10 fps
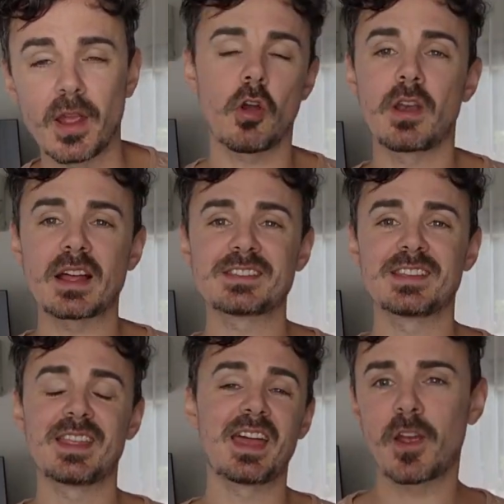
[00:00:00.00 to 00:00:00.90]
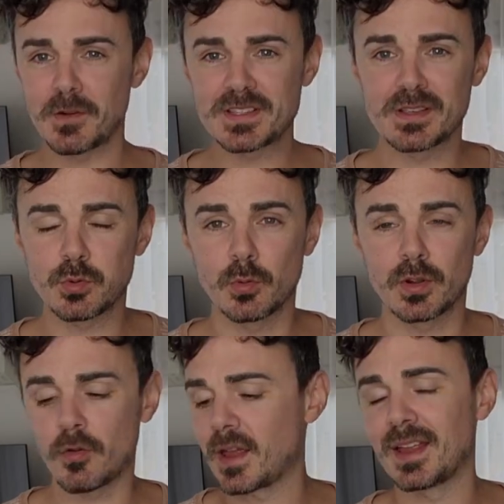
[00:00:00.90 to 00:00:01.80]
No nuts in there, very simple
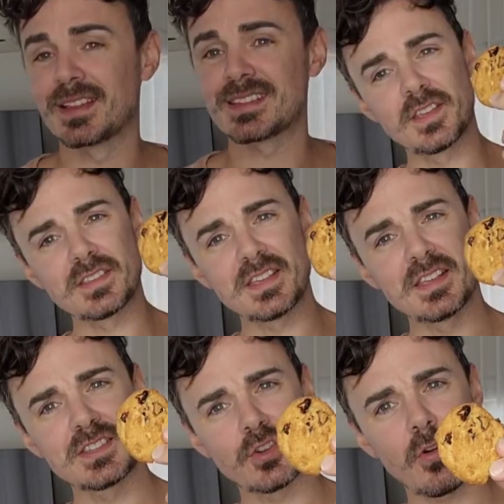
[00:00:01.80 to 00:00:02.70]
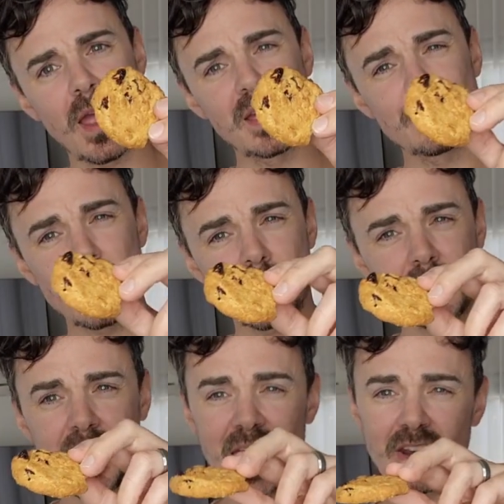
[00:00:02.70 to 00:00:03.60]
ingredients. This is the
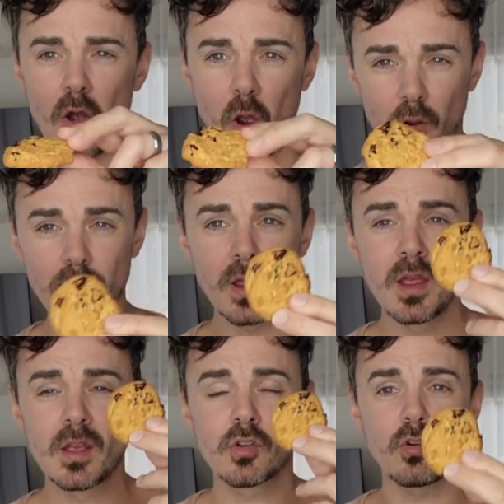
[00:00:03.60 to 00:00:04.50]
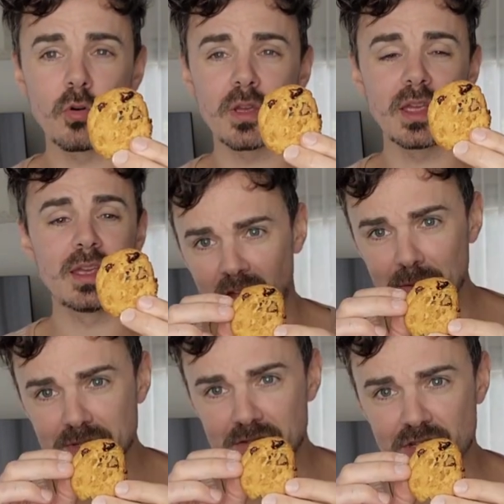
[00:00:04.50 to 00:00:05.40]
cranberry and oat cookie.
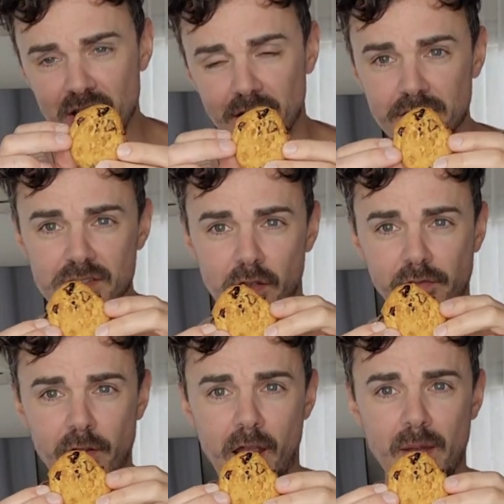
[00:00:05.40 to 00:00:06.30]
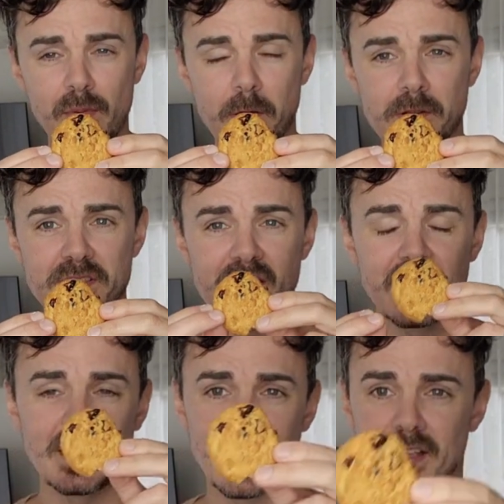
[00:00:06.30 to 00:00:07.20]
Heaps of chunks of cranberries
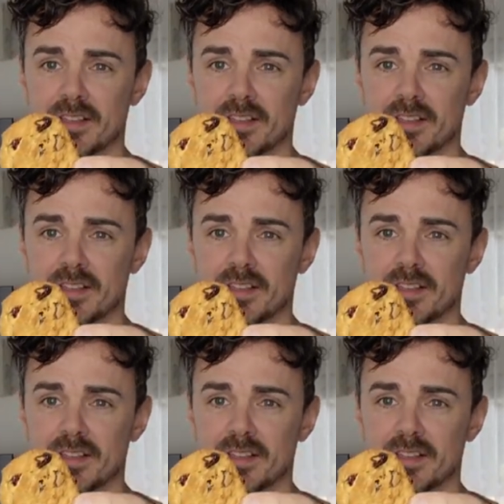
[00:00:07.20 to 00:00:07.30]
in there.